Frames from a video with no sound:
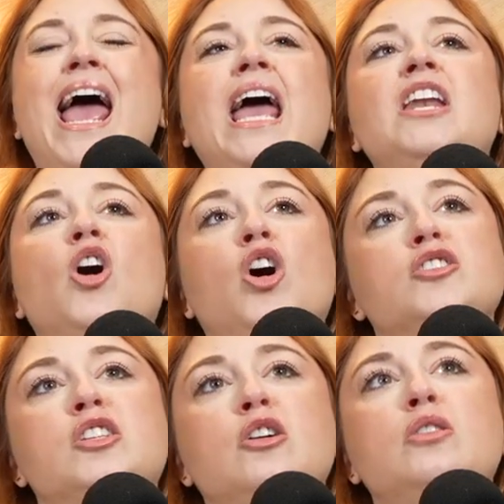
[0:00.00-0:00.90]
And
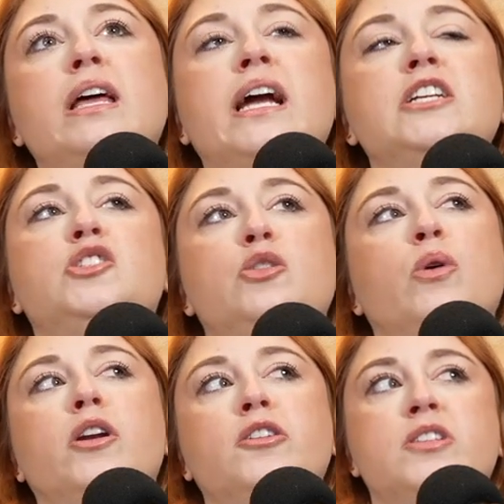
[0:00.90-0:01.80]
also, like, I do
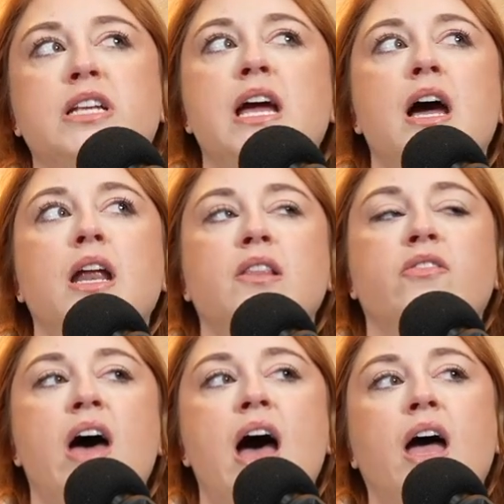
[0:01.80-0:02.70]
understand
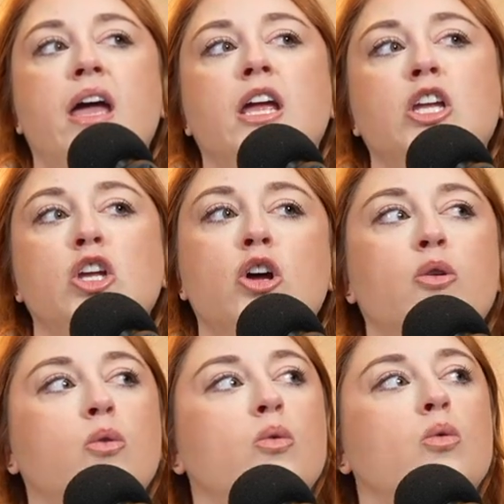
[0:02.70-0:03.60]
that, you
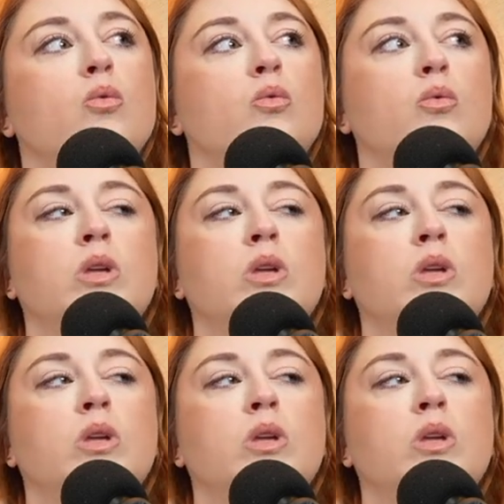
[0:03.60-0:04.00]
know,